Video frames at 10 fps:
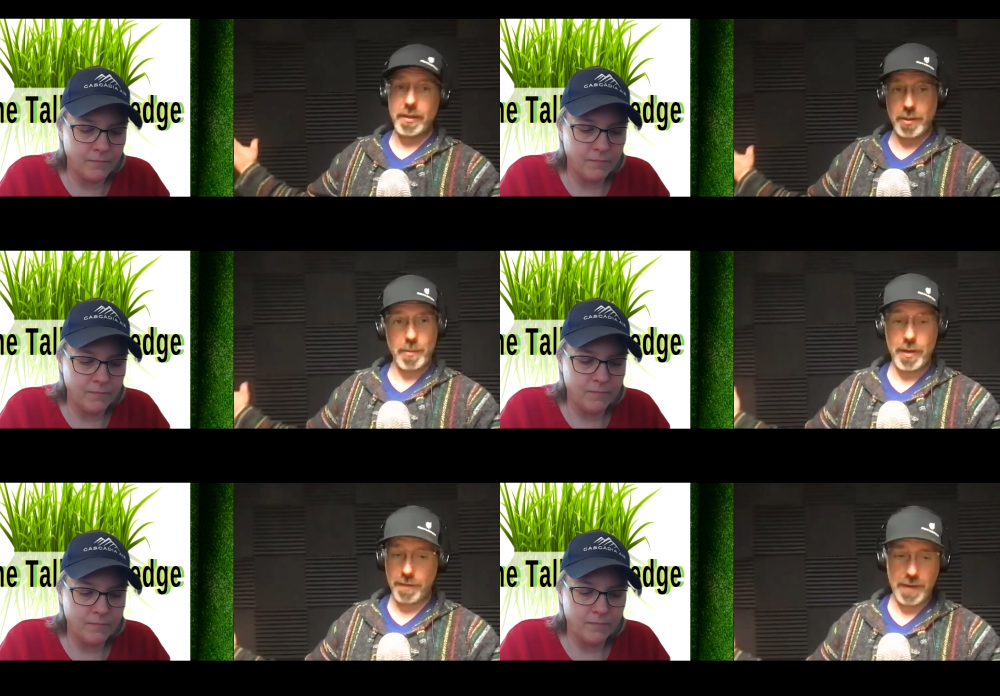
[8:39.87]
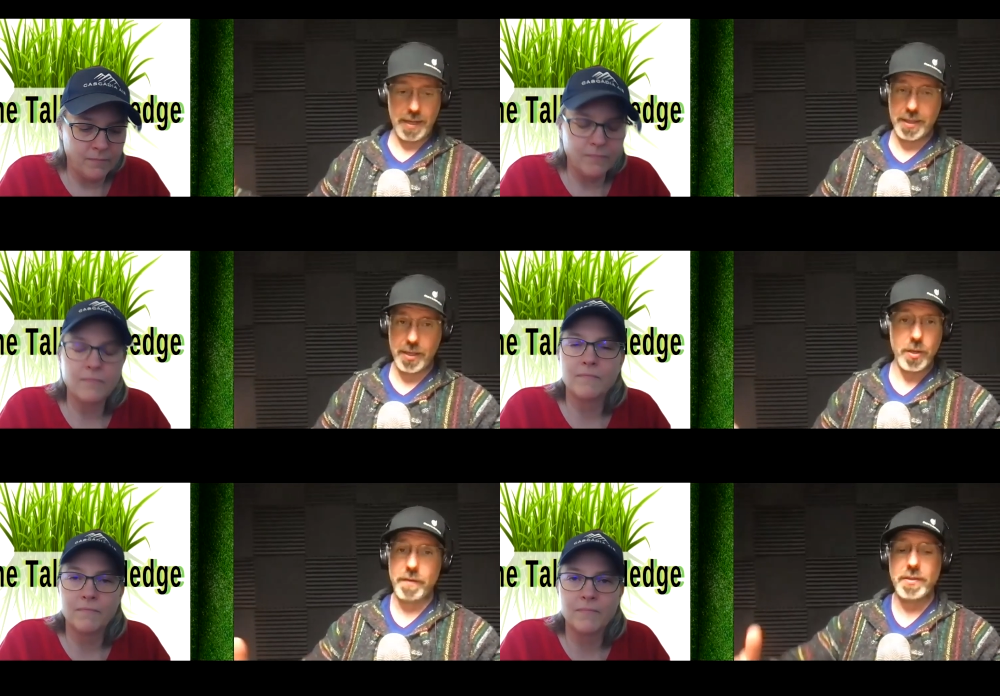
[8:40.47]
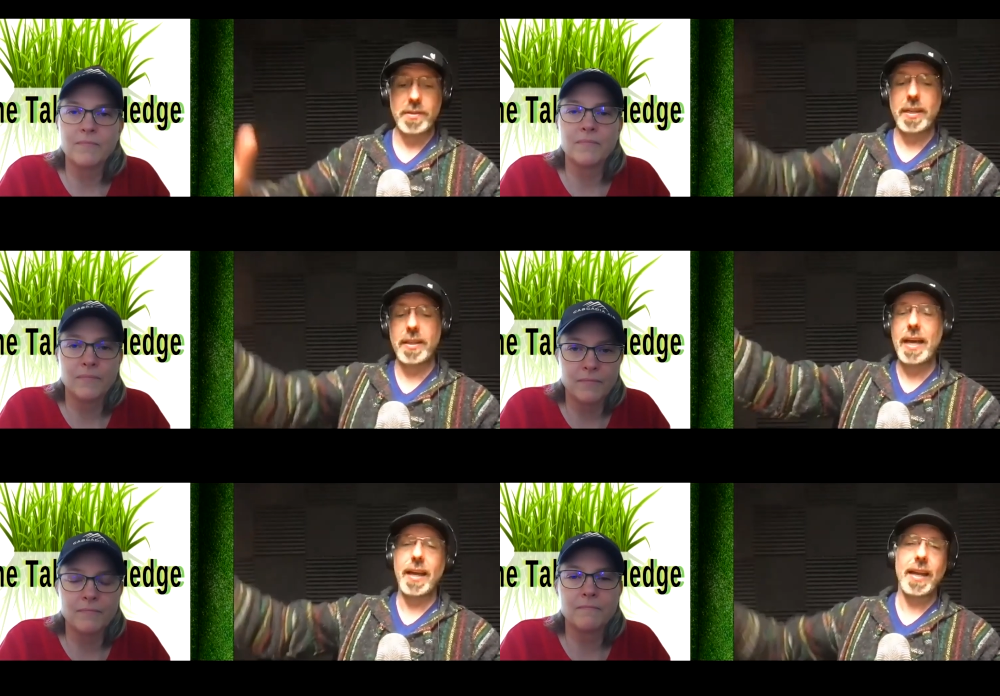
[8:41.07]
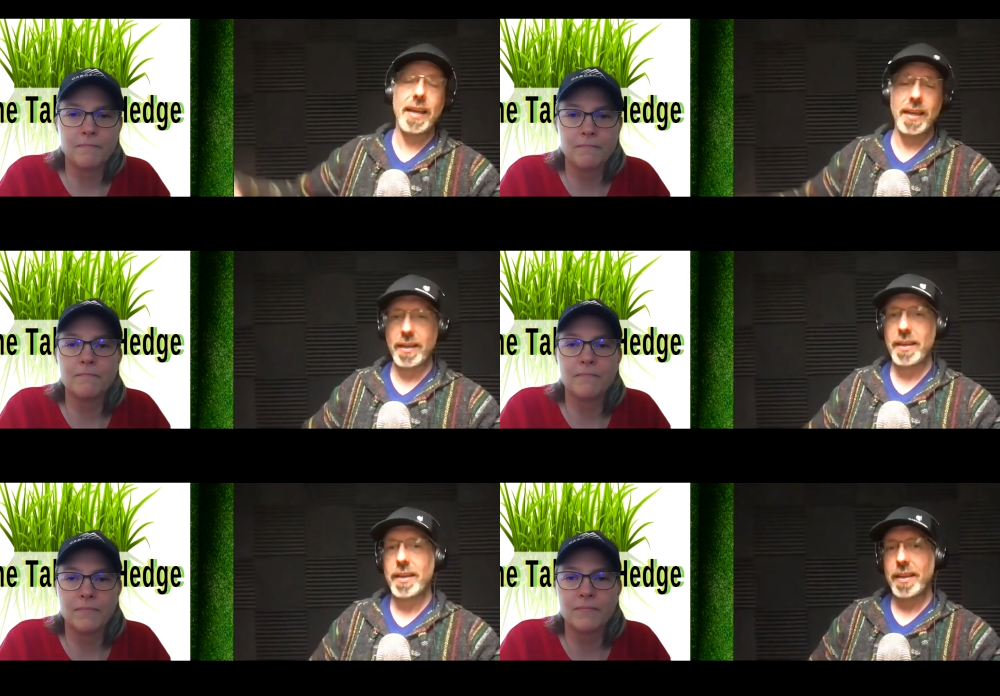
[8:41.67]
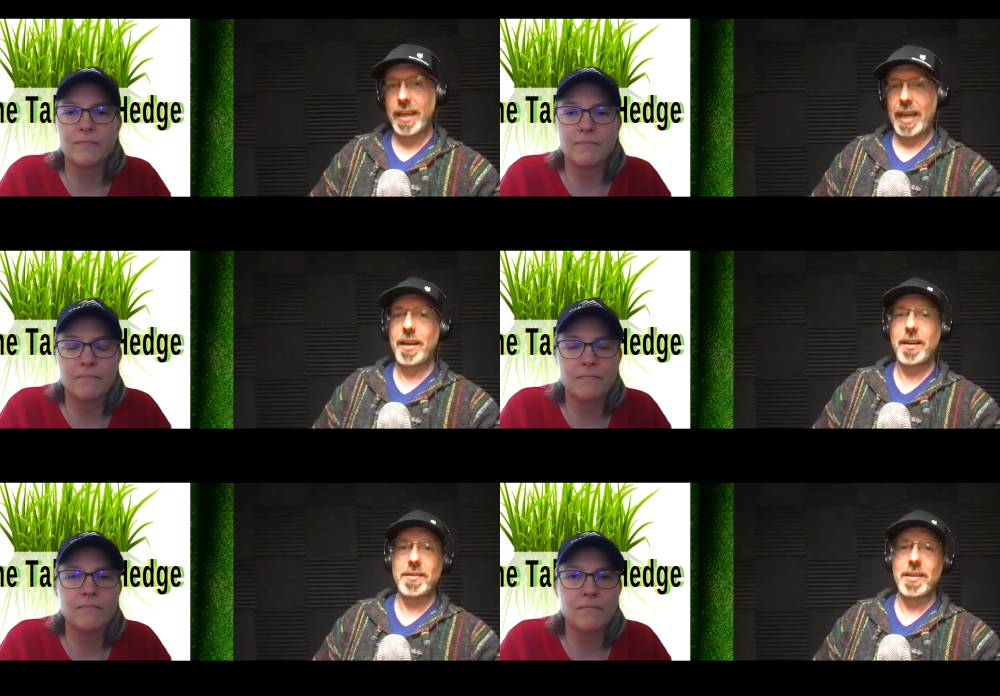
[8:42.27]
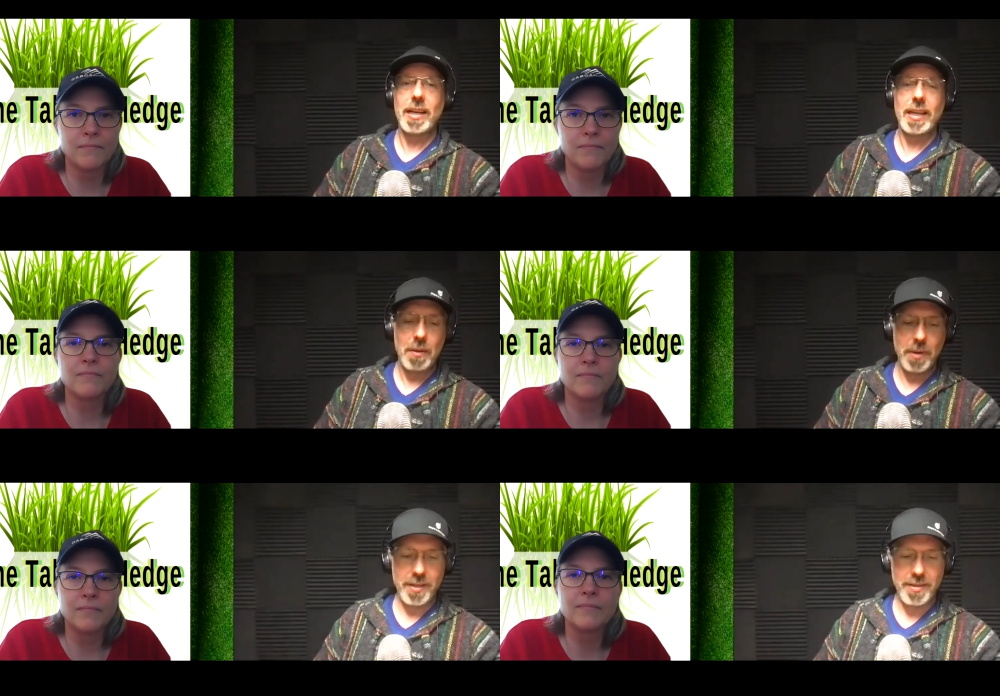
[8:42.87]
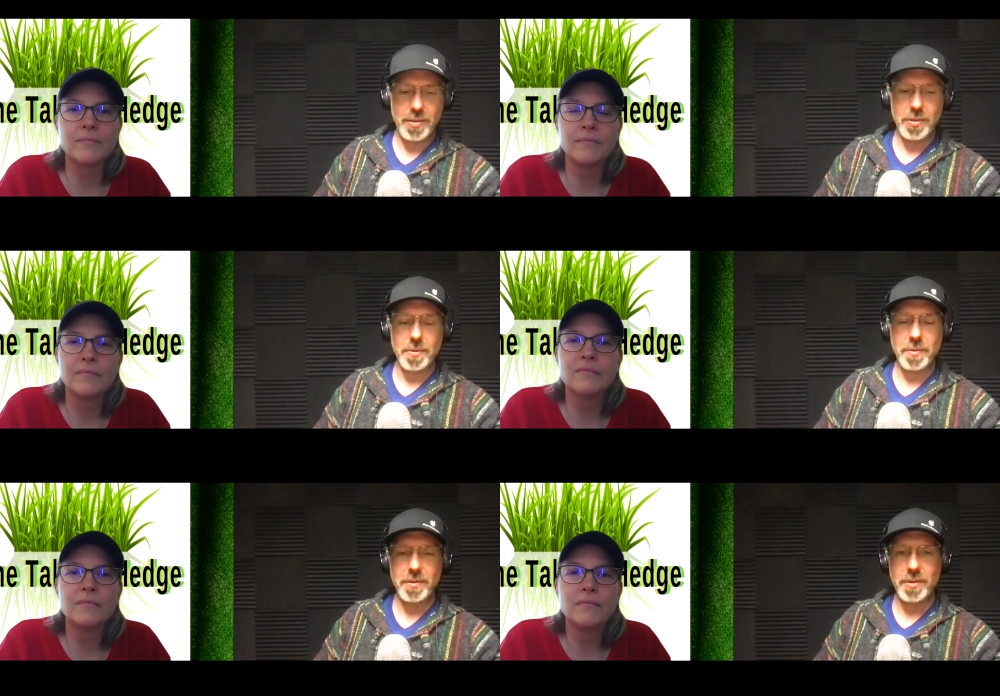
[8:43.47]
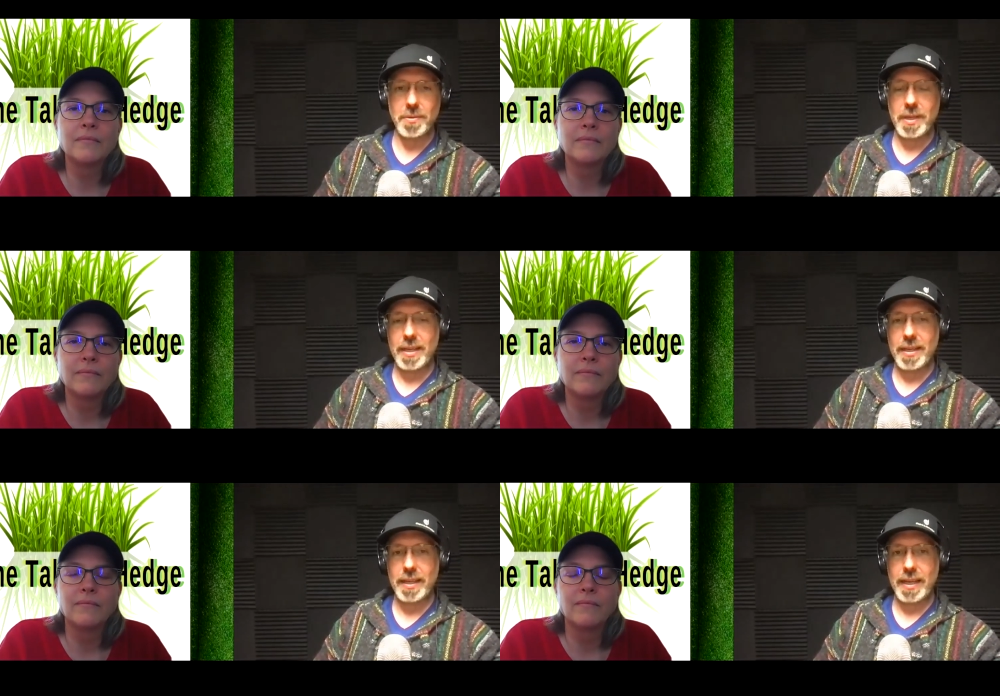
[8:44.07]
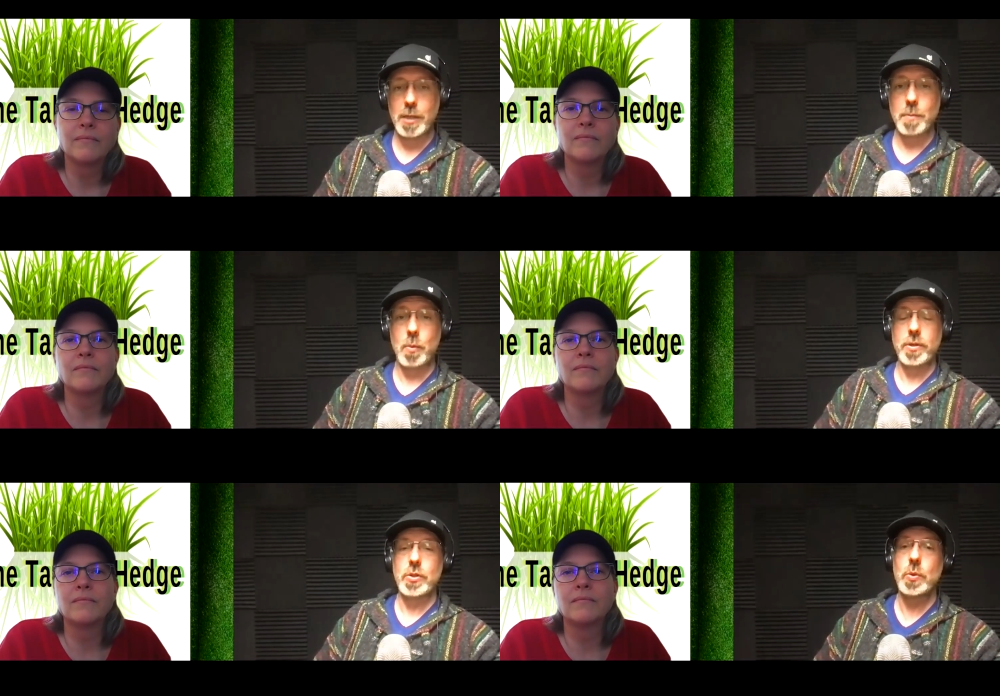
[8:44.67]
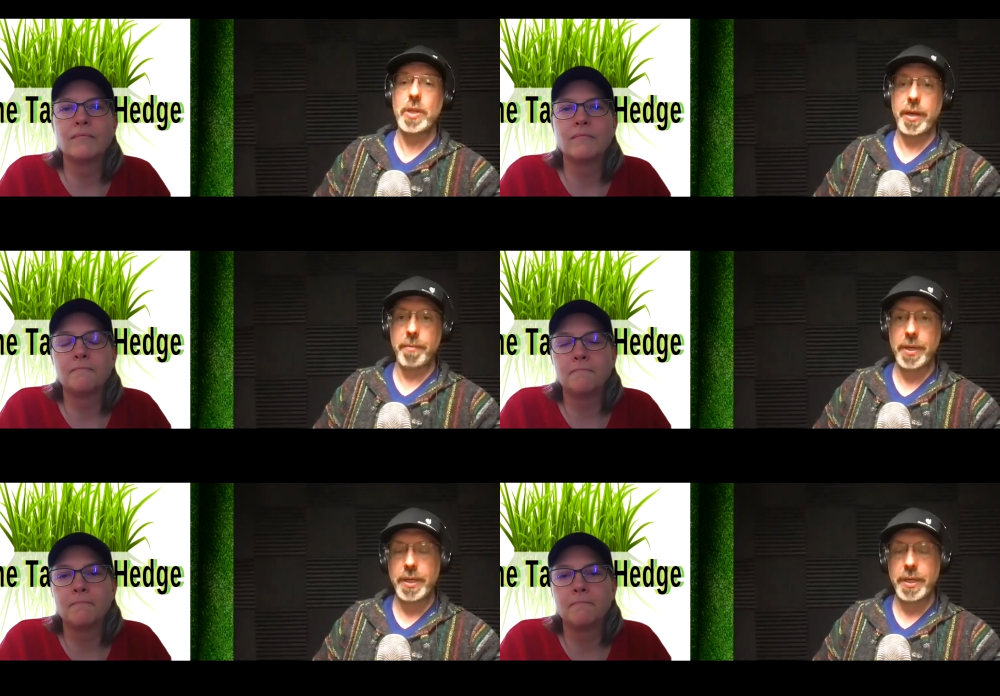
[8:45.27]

Speaker 1: As a matter of fact, they could have said that, hey, Canada is not allowing us to to uh, export to them.